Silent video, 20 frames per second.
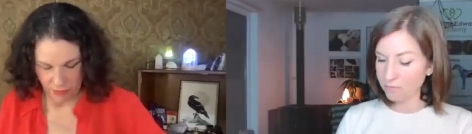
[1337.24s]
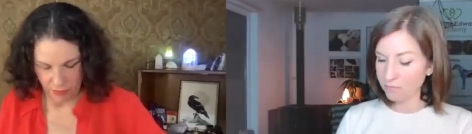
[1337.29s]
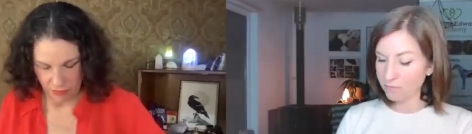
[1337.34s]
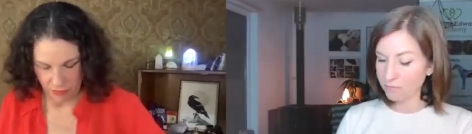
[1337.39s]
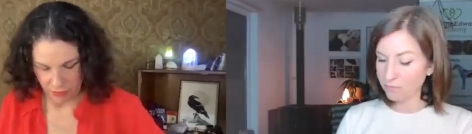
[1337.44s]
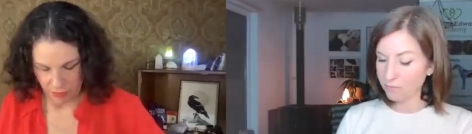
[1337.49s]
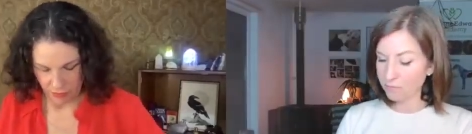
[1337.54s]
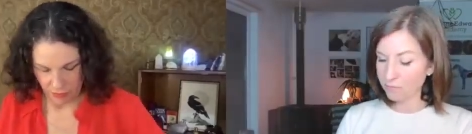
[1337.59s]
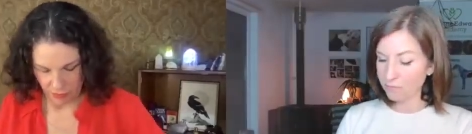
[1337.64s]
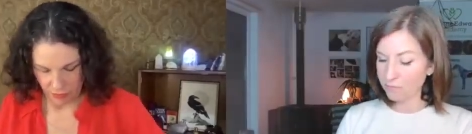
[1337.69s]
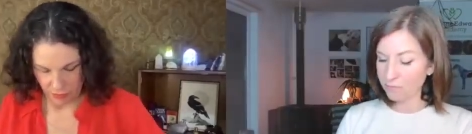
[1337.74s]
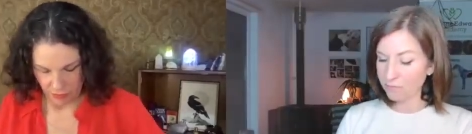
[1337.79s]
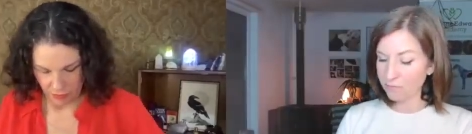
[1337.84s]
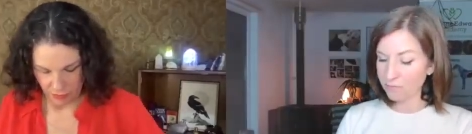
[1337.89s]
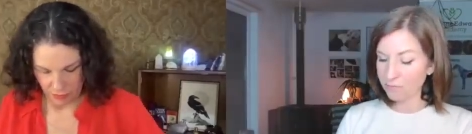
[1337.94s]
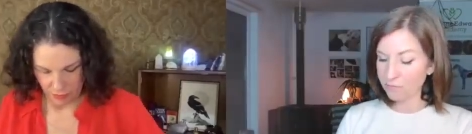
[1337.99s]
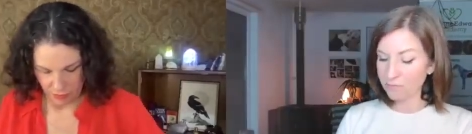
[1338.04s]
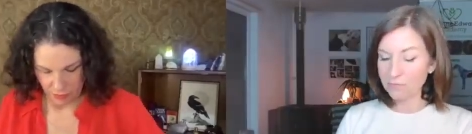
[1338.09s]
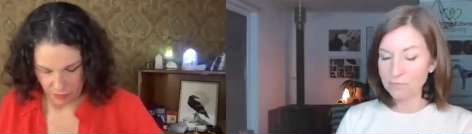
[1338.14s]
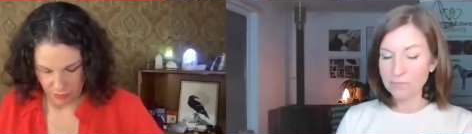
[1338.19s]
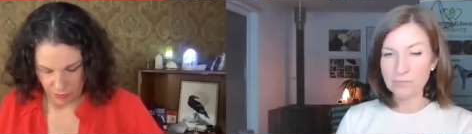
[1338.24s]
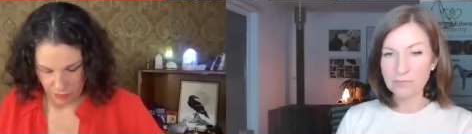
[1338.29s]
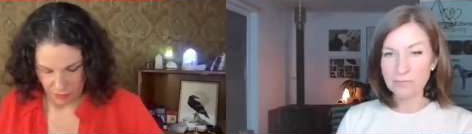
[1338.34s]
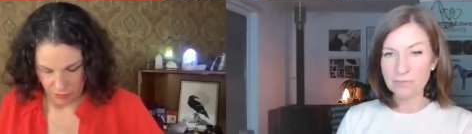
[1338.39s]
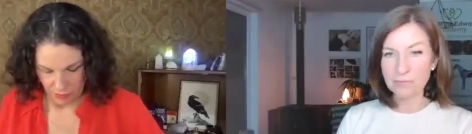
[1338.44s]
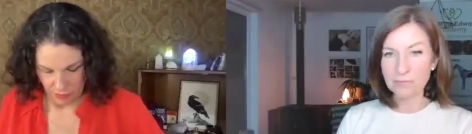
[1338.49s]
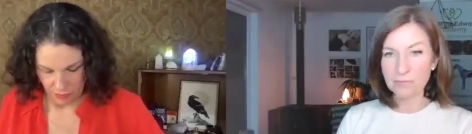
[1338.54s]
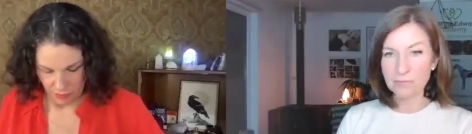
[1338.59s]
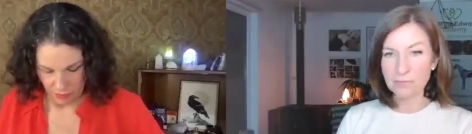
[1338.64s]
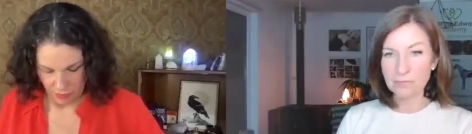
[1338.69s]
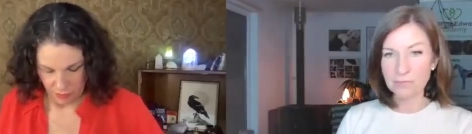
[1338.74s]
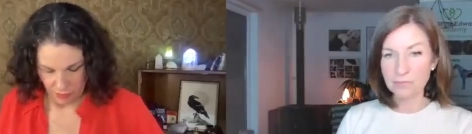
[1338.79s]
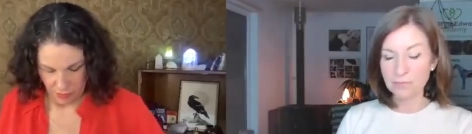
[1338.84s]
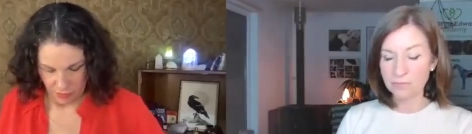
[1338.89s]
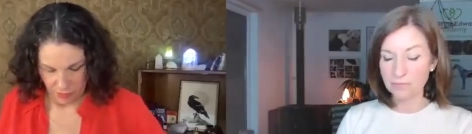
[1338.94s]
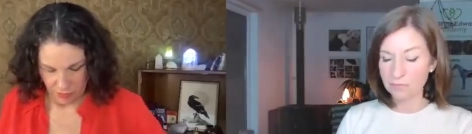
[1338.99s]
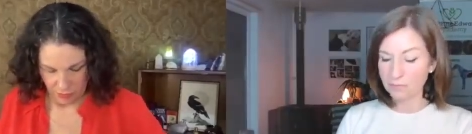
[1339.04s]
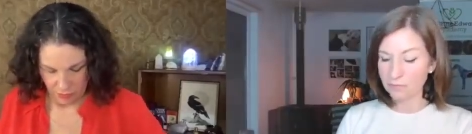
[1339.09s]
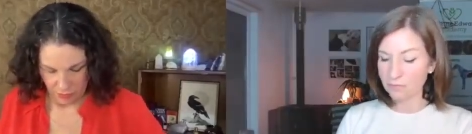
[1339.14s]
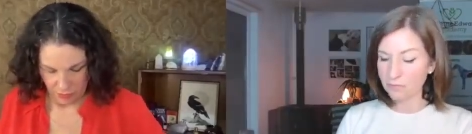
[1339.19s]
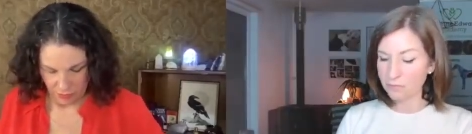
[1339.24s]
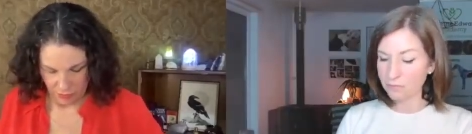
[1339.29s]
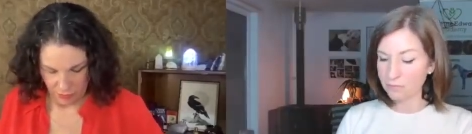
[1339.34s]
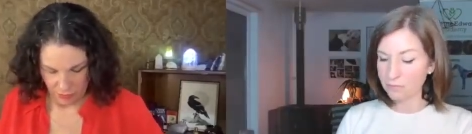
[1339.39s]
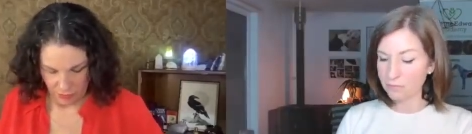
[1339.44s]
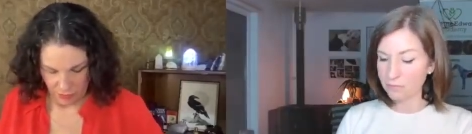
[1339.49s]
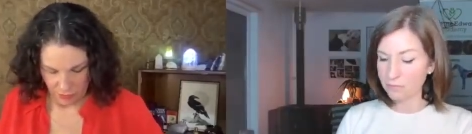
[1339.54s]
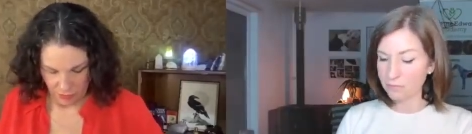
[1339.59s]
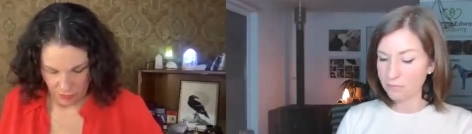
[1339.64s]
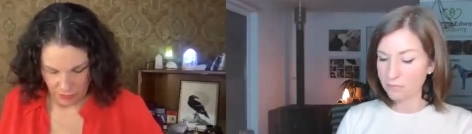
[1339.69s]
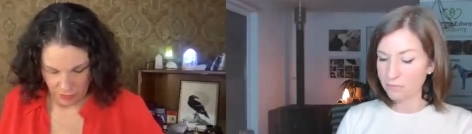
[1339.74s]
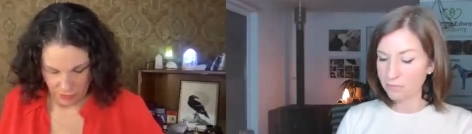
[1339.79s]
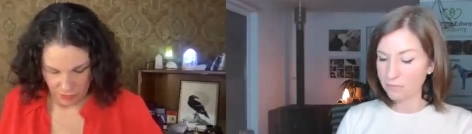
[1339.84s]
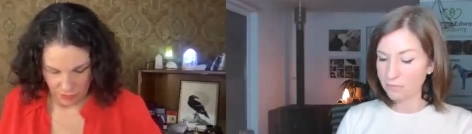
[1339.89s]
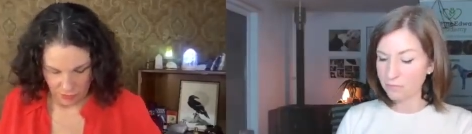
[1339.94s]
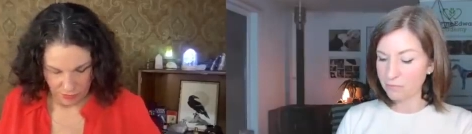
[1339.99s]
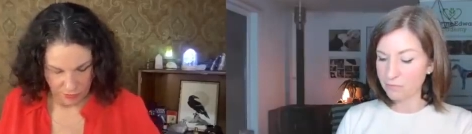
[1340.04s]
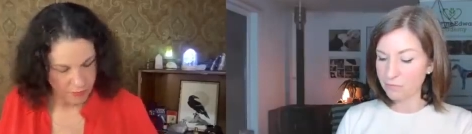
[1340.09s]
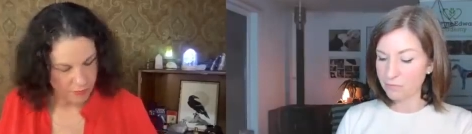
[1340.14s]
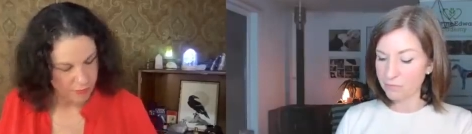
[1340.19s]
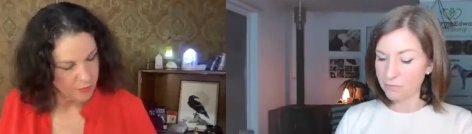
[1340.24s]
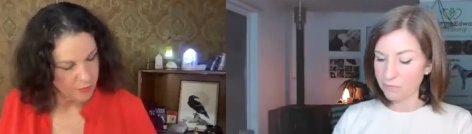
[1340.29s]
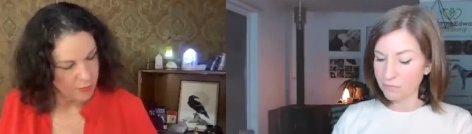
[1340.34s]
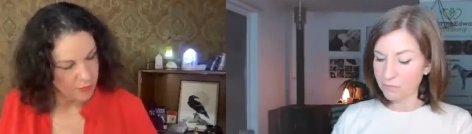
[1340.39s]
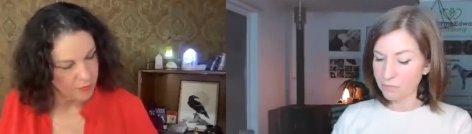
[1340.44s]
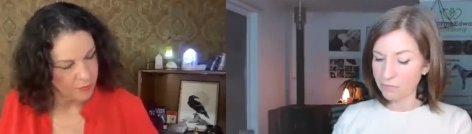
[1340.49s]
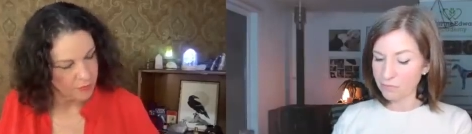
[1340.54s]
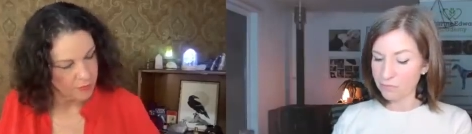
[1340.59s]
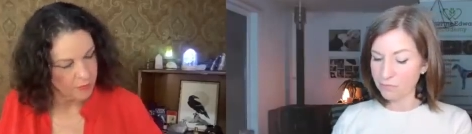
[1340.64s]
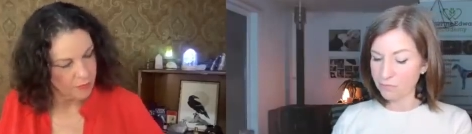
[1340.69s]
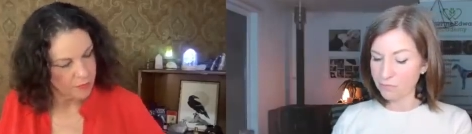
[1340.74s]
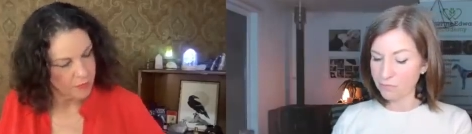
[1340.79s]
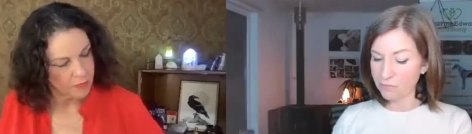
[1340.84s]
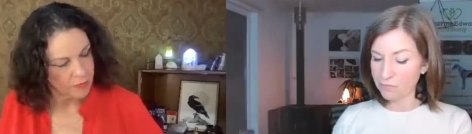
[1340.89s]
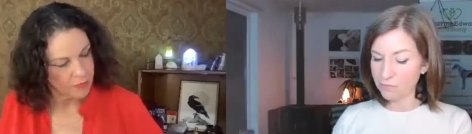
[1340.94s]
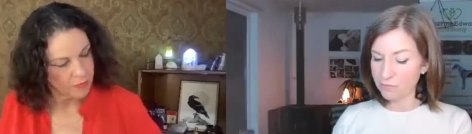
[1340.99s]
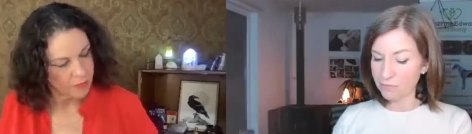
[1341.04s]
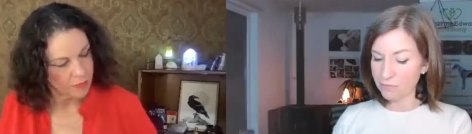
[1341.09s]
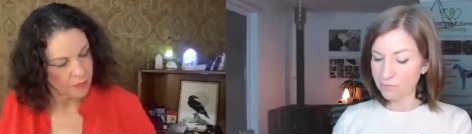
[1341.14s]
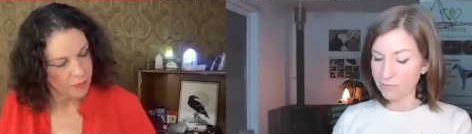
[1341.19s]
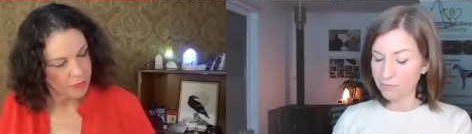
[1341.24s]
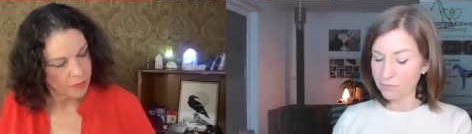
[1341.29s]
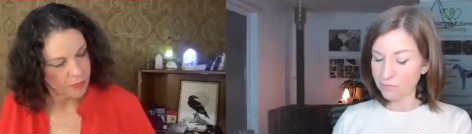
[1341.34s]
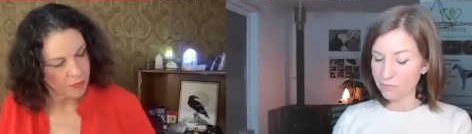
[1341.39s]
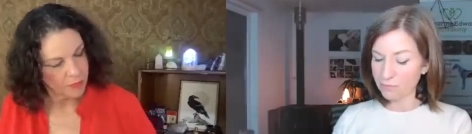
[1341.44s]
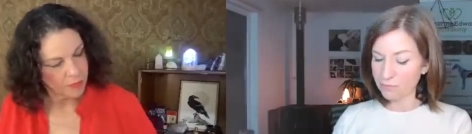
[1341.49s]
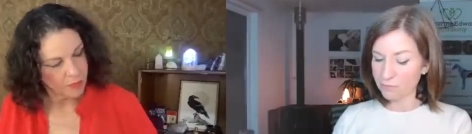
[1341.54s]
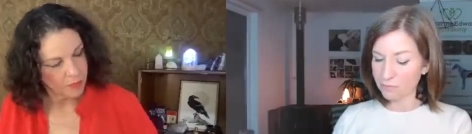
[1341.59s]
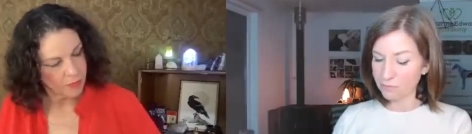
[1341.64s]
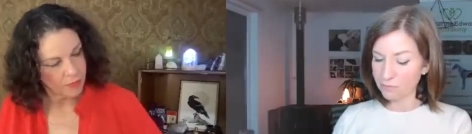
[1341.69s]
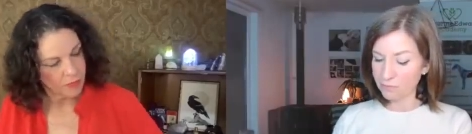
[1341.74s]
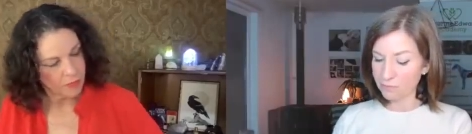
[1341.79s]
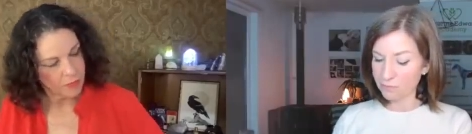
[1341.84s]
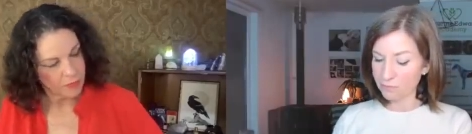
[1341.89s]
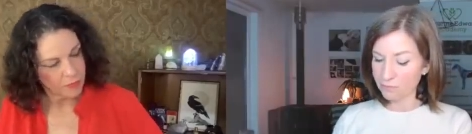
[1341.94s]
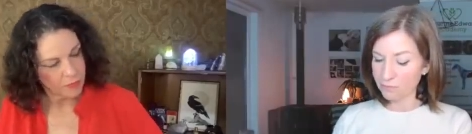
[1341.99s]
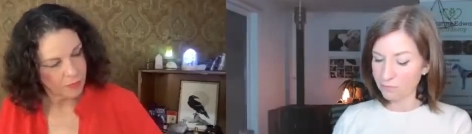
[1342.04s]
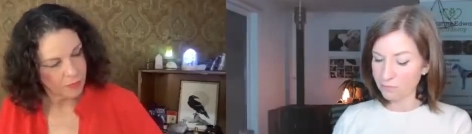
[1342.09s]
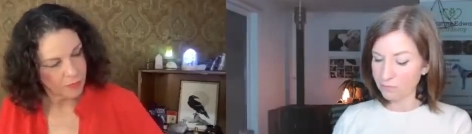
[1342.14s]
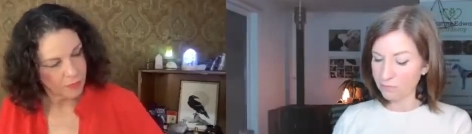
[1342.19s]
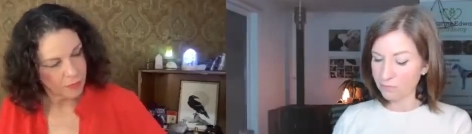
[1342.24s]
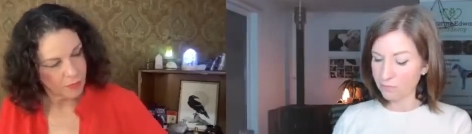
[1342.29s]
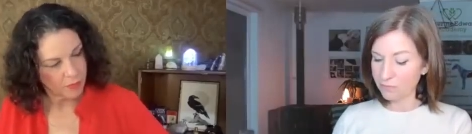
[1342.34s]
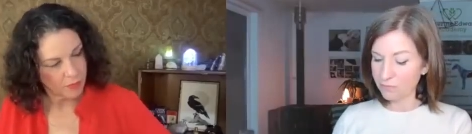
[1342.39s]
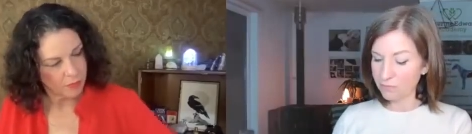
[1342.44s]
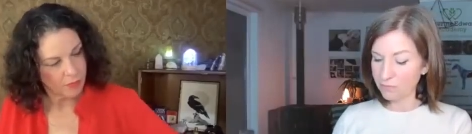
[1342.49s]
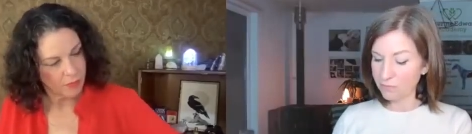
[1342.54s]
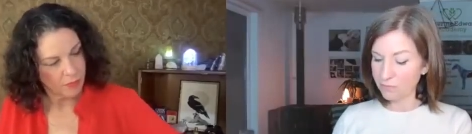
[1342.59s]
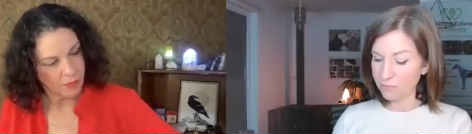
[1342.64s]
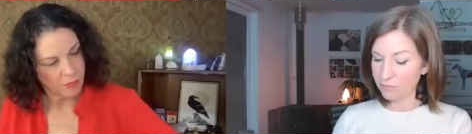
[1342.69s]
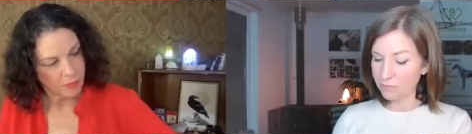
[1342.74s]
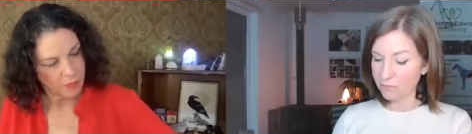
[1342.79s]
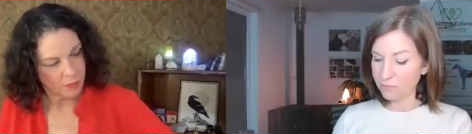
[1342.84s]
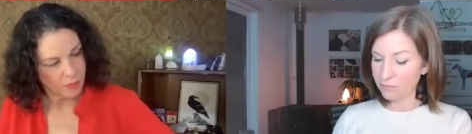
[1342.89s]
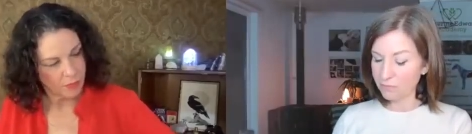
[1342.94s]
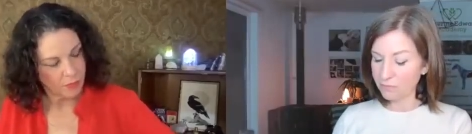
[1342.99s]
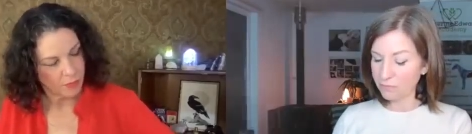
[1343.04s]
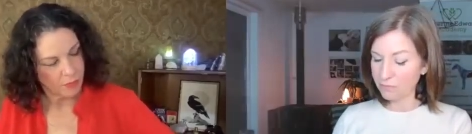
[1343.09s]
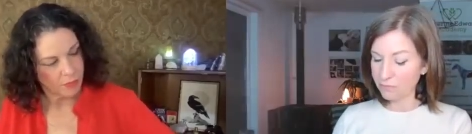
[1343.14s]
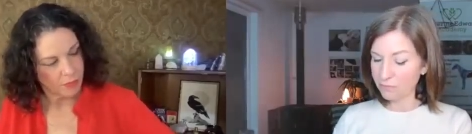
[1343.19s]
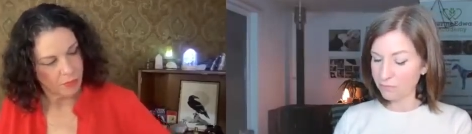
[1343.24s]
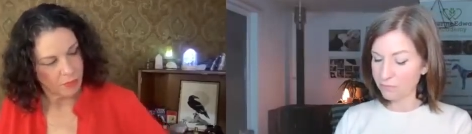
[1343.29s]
(silence)